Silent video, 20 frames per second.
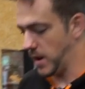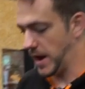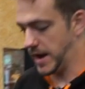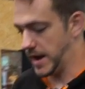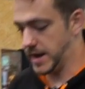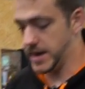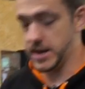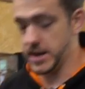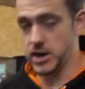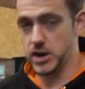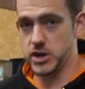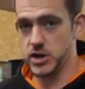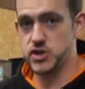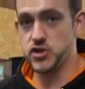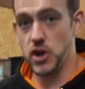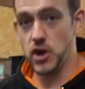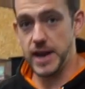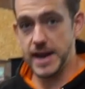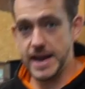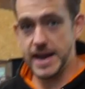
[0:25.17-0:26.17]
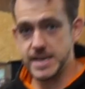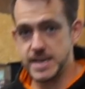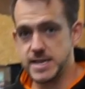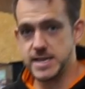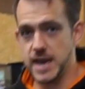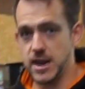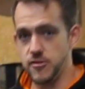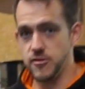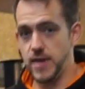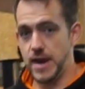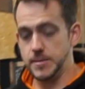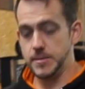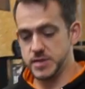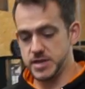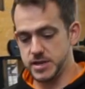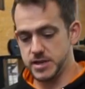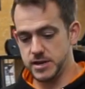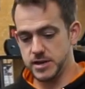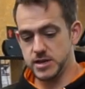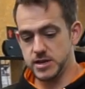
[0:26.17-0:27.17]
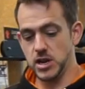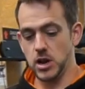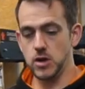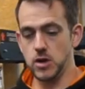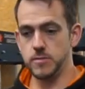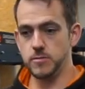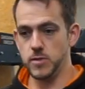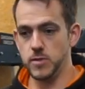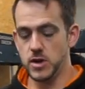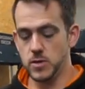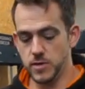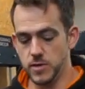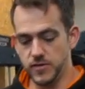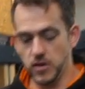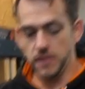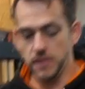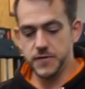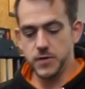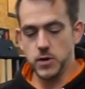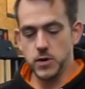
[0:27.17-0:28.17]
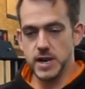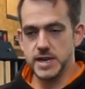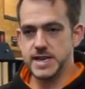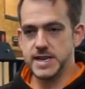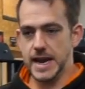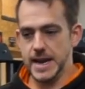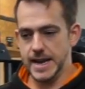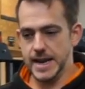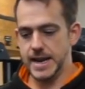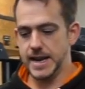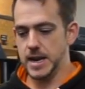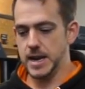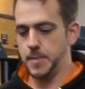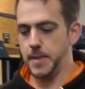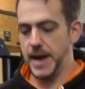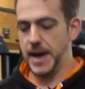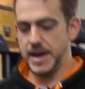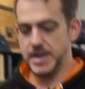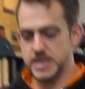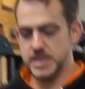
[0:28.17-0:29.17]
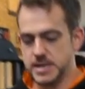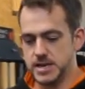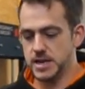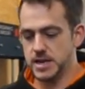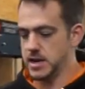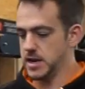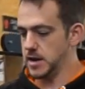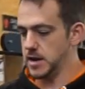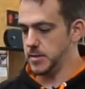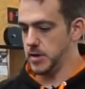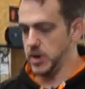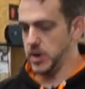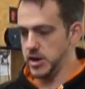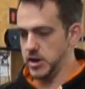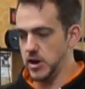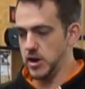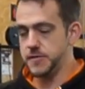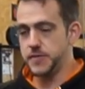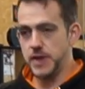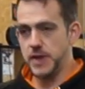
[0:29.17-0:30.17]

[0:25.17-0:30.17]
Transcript: on a weight and you're gonna try and get to 10 reps. So we've gone through all the technique in the past. I'm not gonna go